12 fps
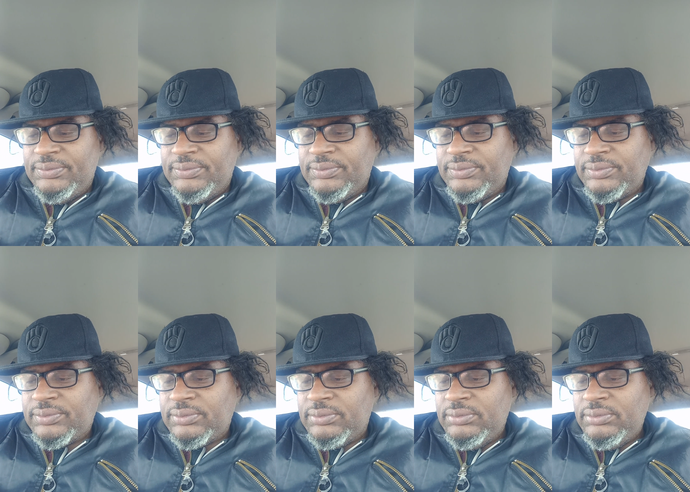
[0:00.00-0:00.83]

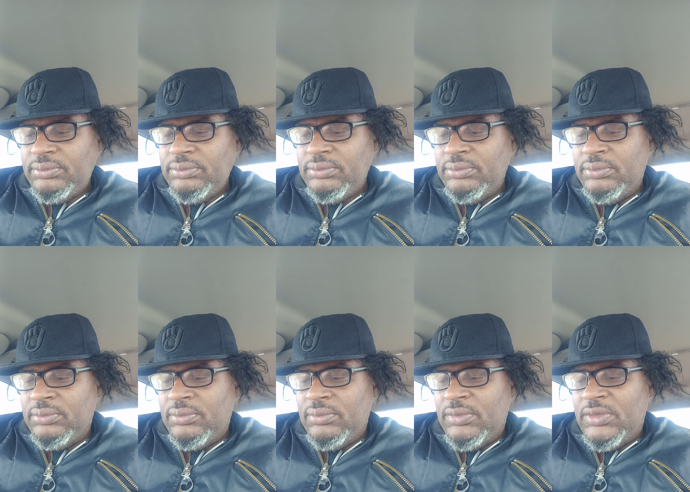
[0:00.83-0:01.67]

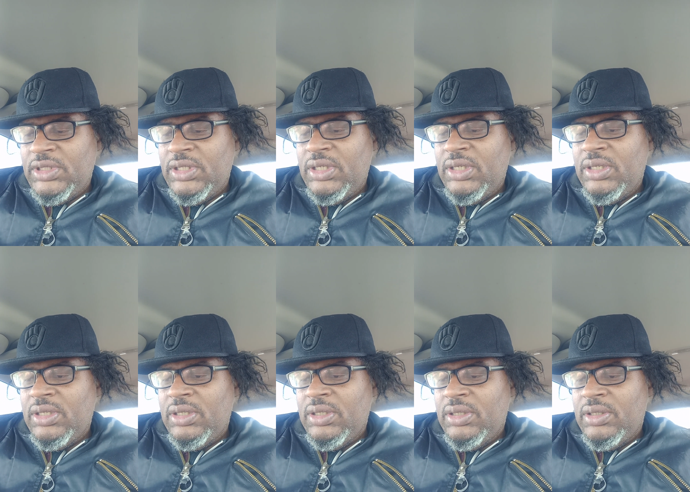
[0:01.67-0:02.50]

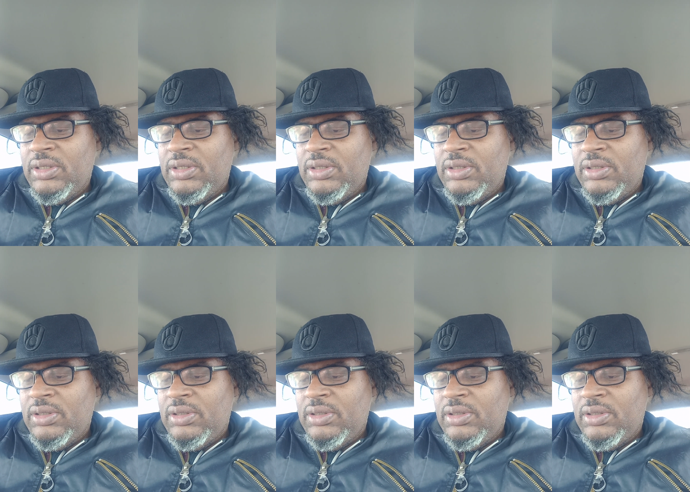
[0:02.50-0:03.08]
No one is speaking in this clip.